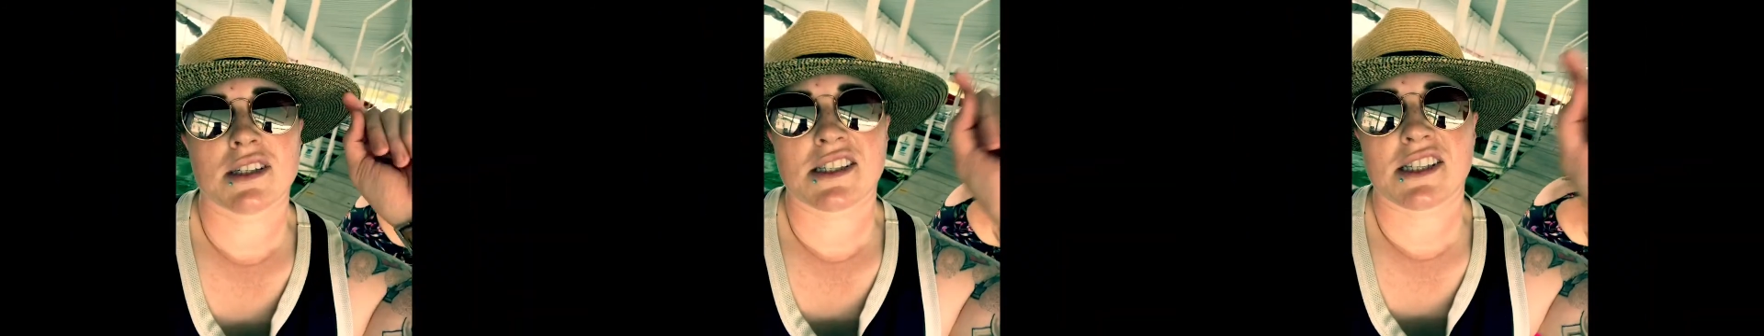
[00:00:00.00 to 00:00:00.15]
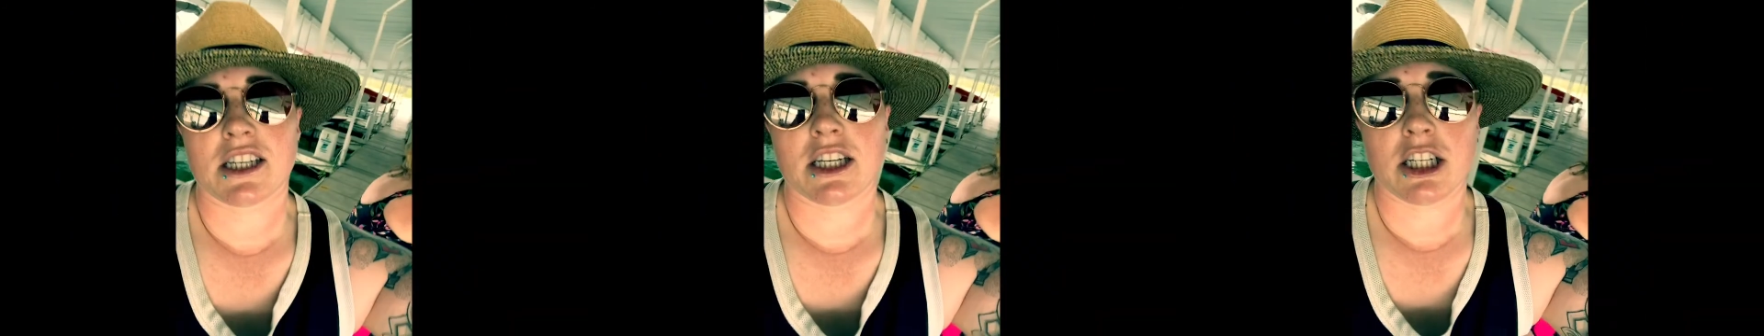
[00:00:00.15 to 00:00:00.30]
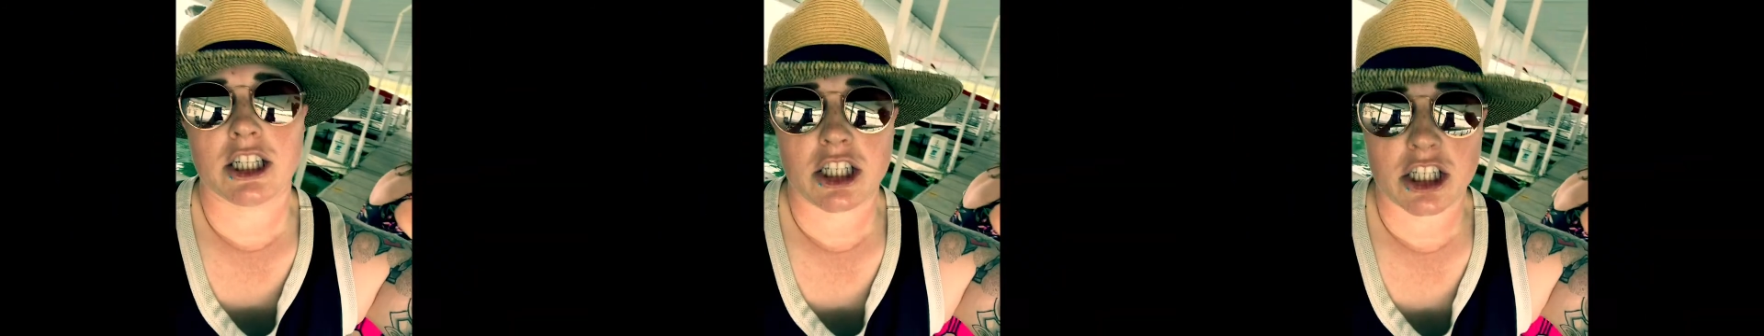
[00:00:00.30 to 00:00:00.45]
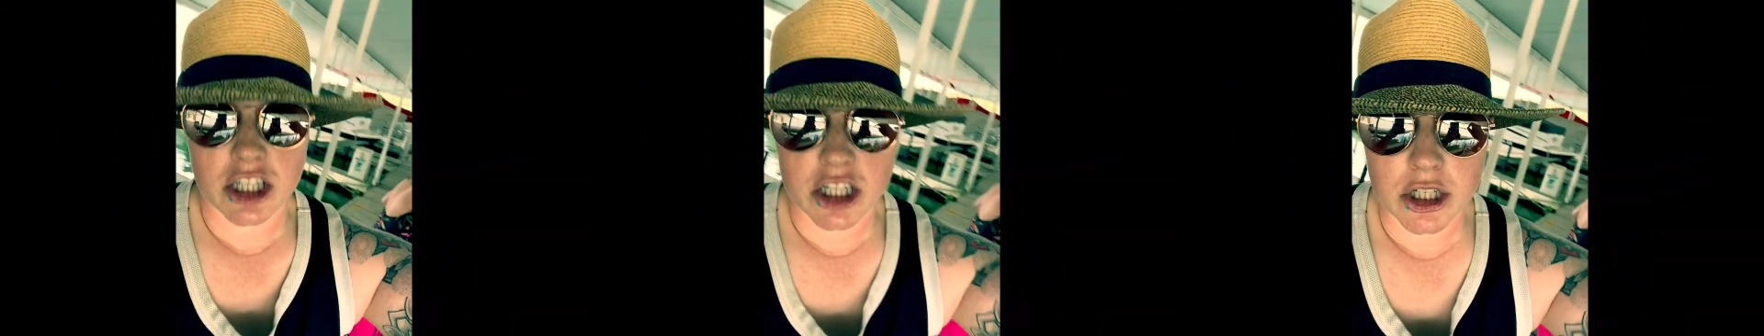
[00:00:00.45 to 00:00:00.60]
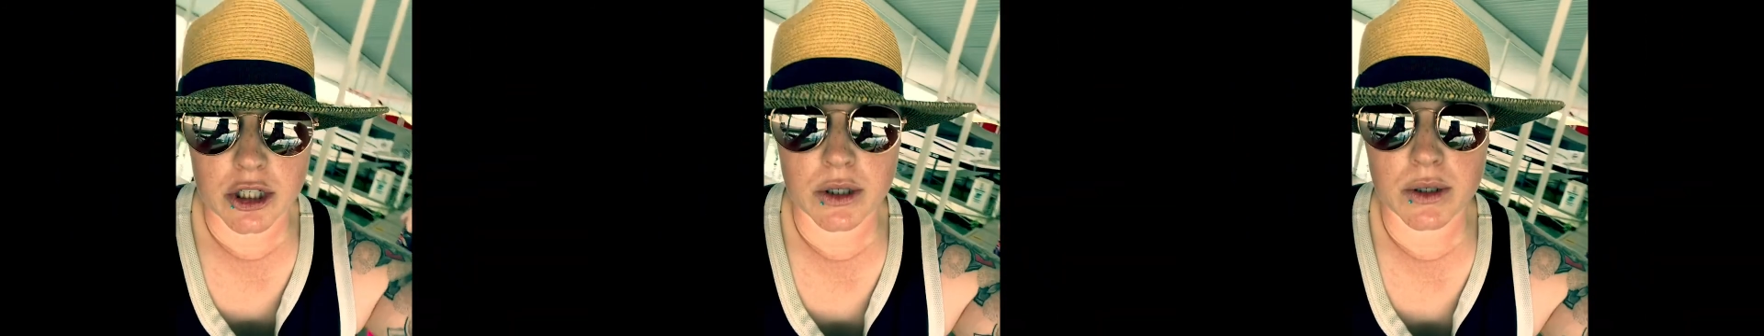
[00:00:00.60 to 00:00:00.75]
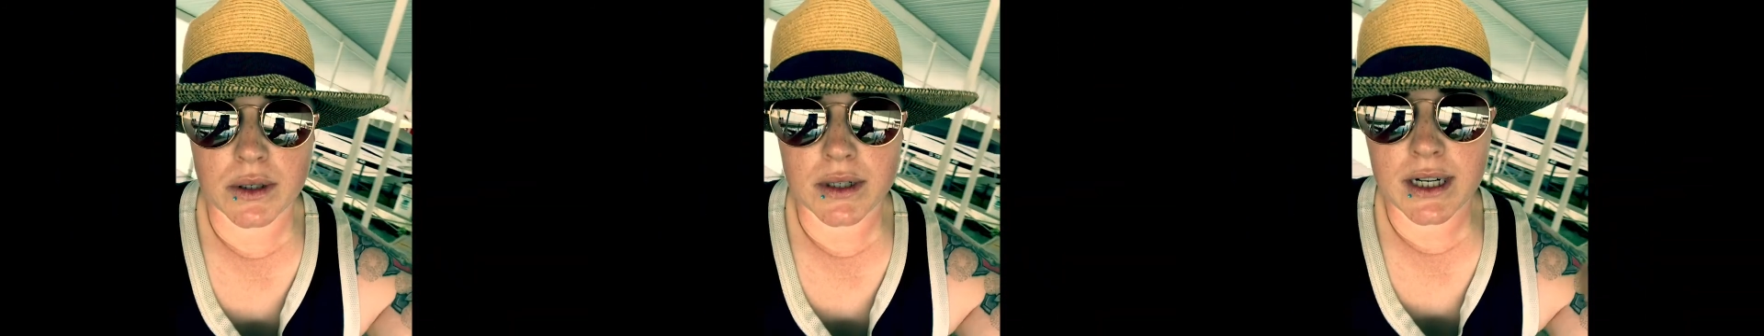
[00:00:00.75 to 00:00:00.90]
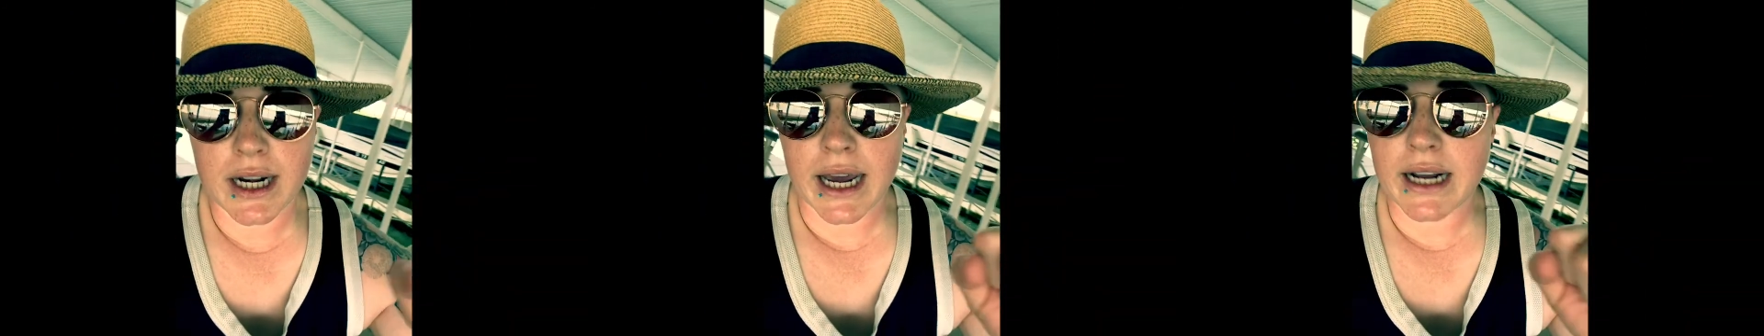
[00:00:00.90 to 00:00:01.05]
see
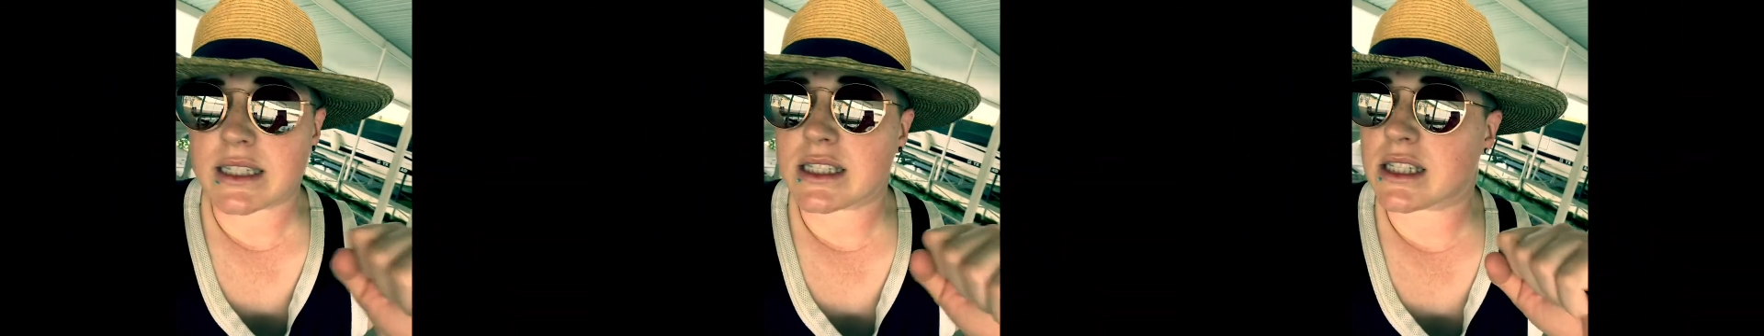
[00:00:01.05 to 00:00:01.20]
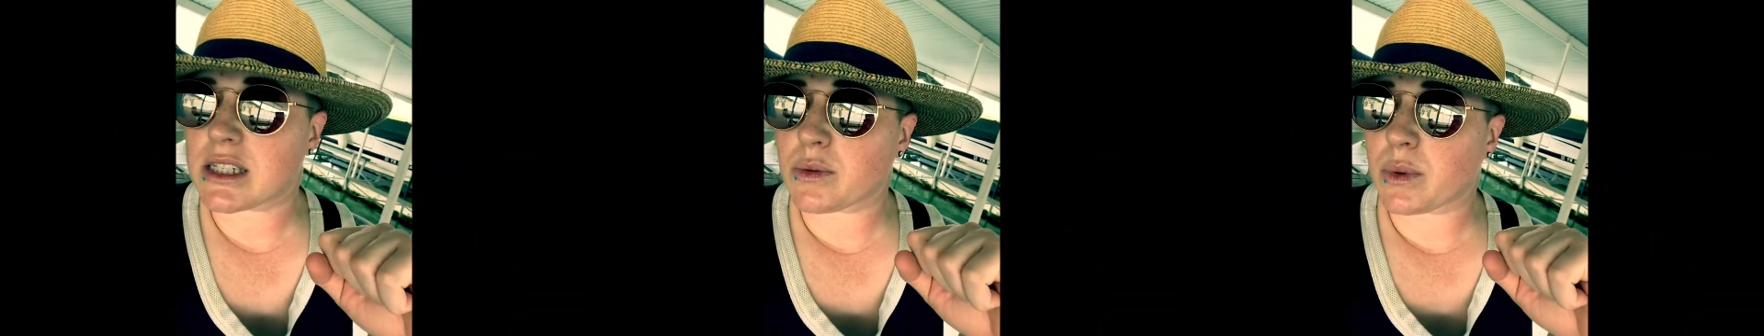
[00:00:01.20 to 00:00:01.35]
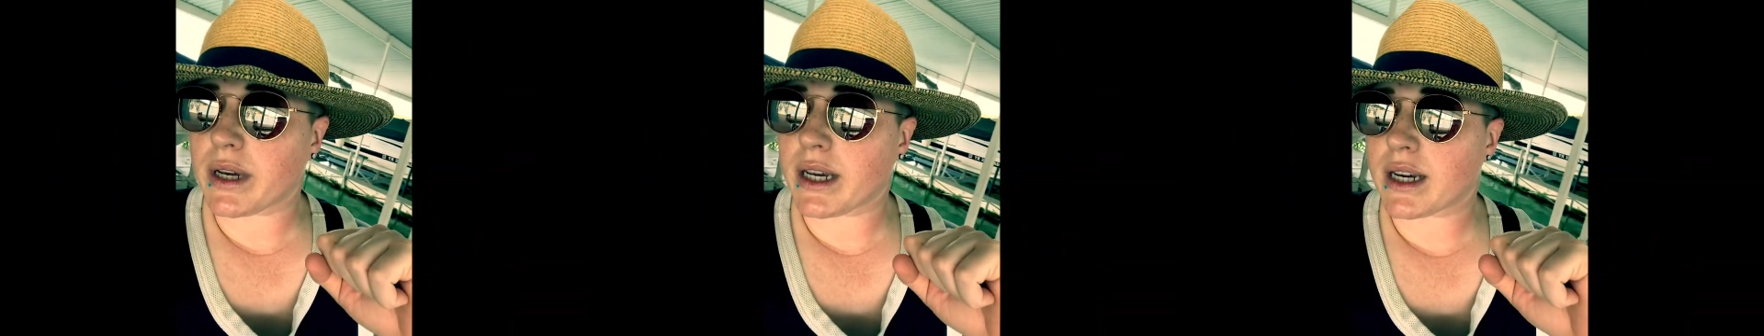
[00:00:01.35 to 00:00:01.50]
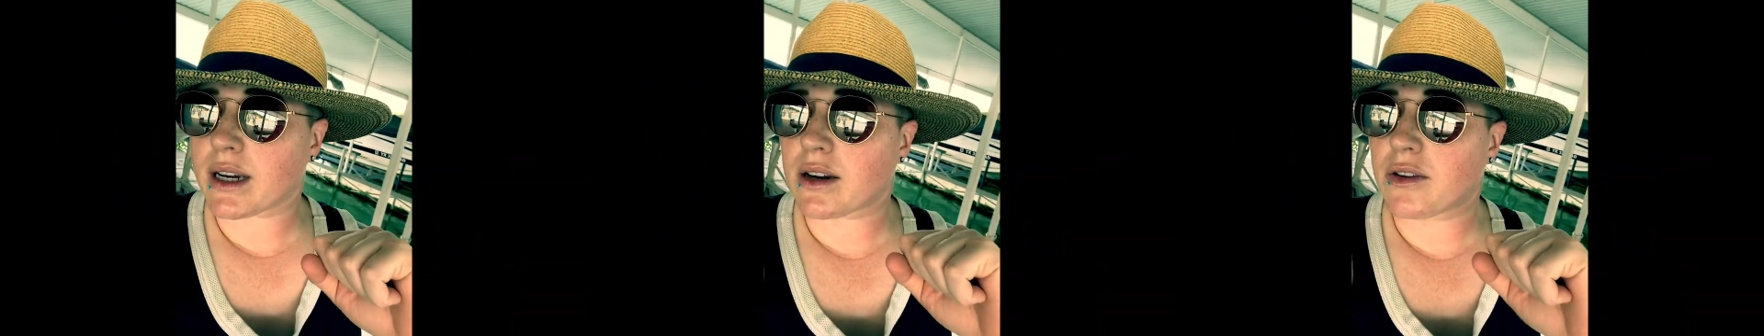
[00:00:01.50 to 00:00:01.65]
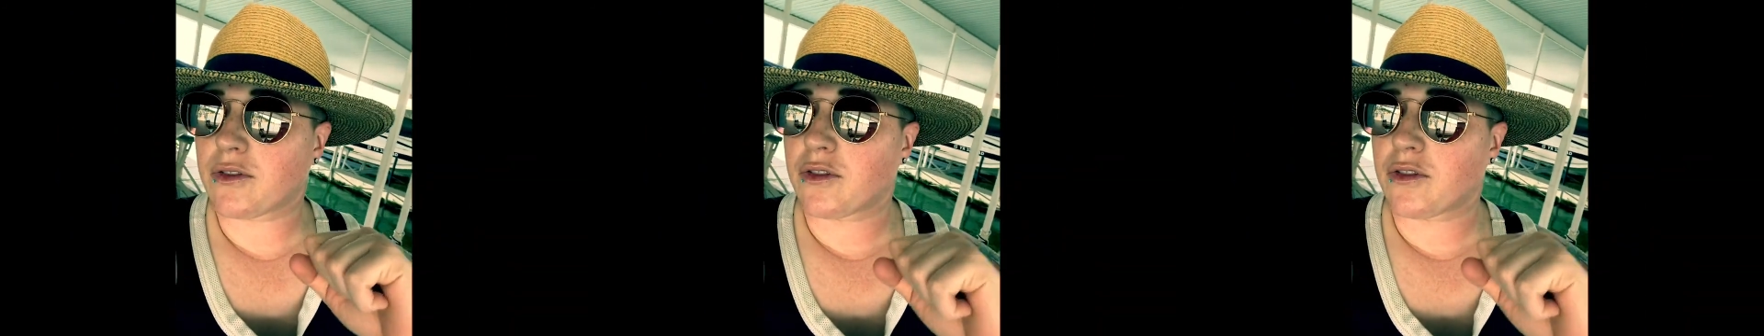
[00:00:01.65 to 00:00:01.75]
you next week